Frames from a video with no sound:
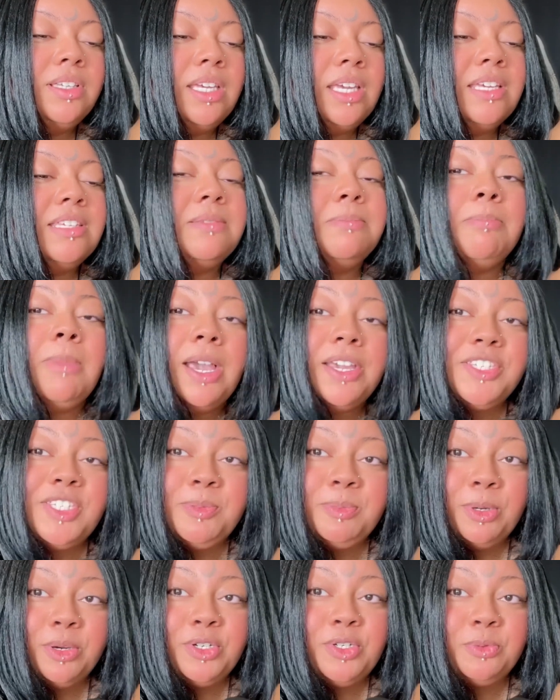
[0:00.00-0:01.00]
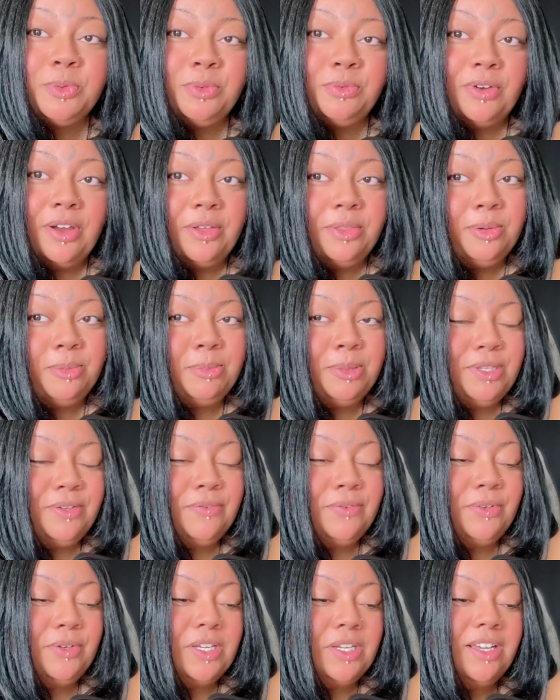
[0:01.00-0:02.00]
is my spiritual father,
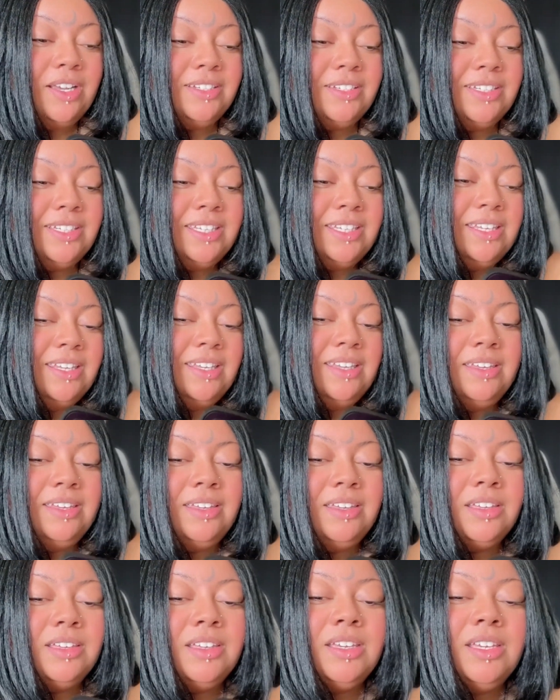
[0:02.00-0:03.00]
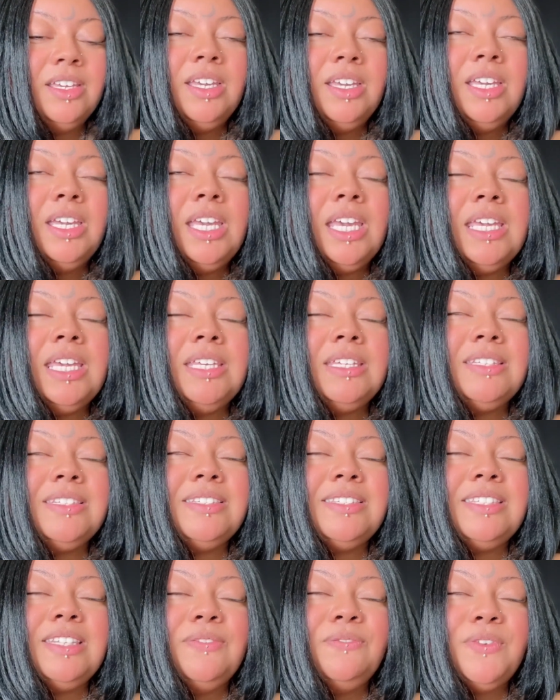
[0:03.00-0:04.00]
believe it or not, he
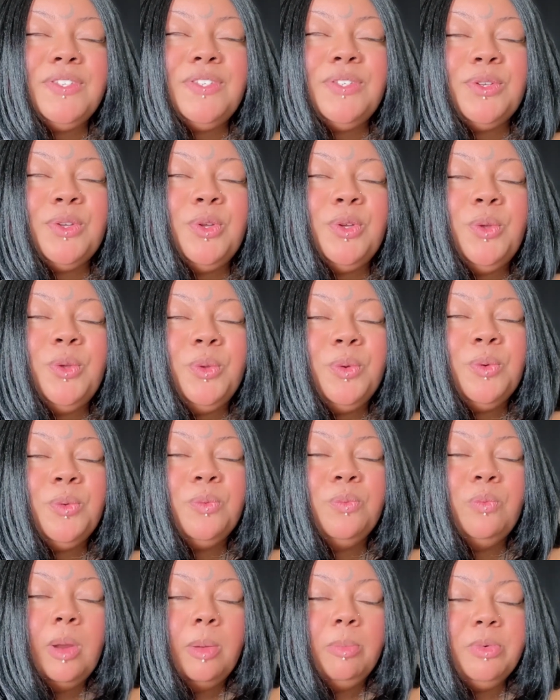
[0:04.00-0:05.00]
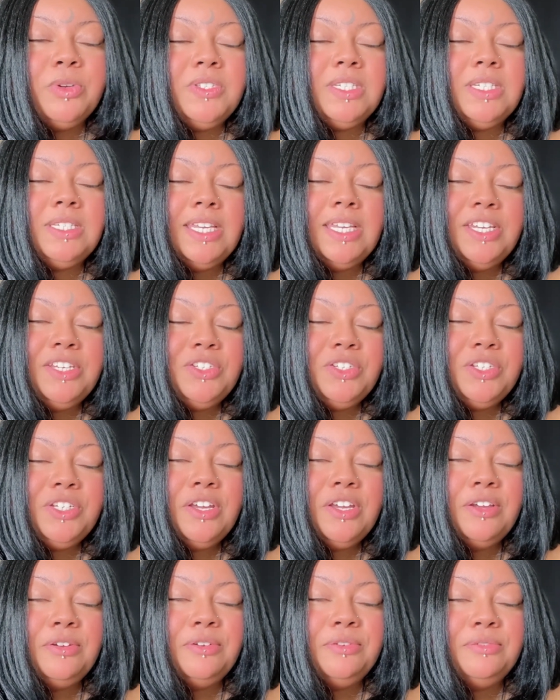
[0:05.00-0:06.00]
is the physical
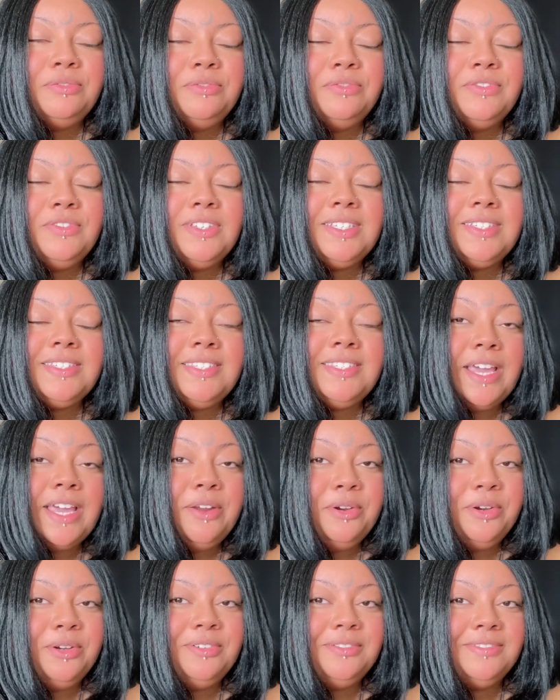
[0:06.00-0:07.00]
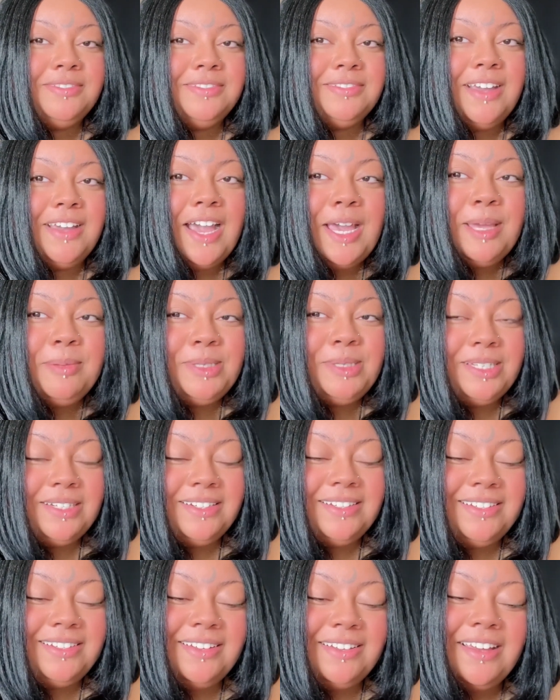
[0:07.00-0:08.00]
representation of Saturn. I'm
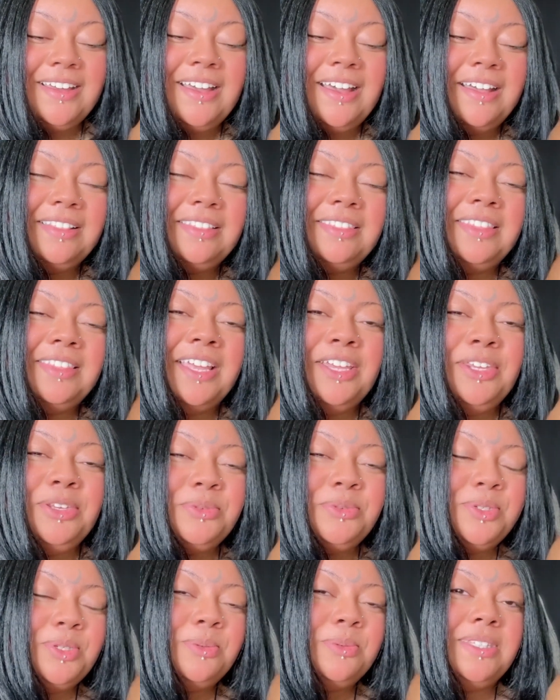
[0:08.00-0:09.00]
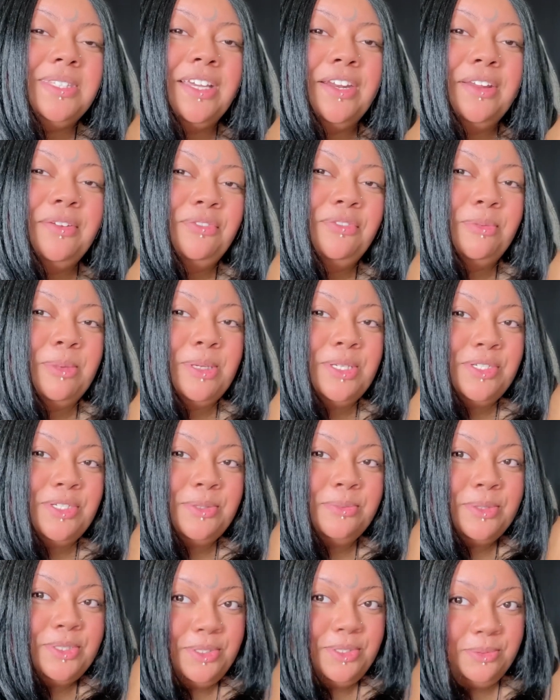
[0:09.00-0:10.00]
gonna let you do with that
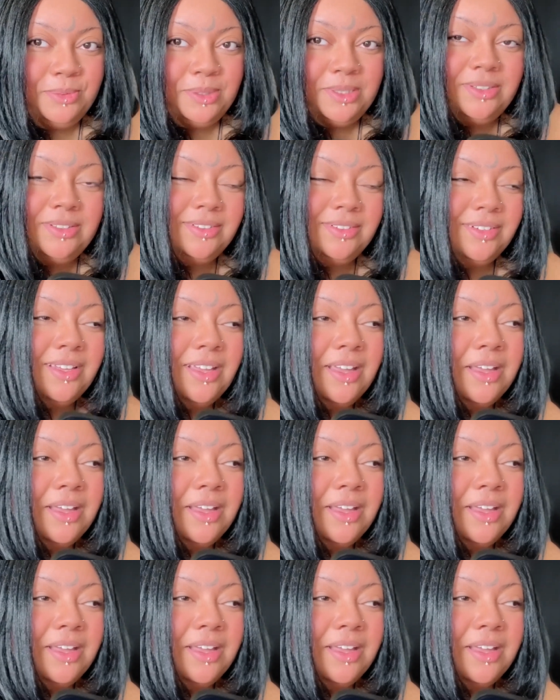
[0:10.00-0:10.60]
information what you will.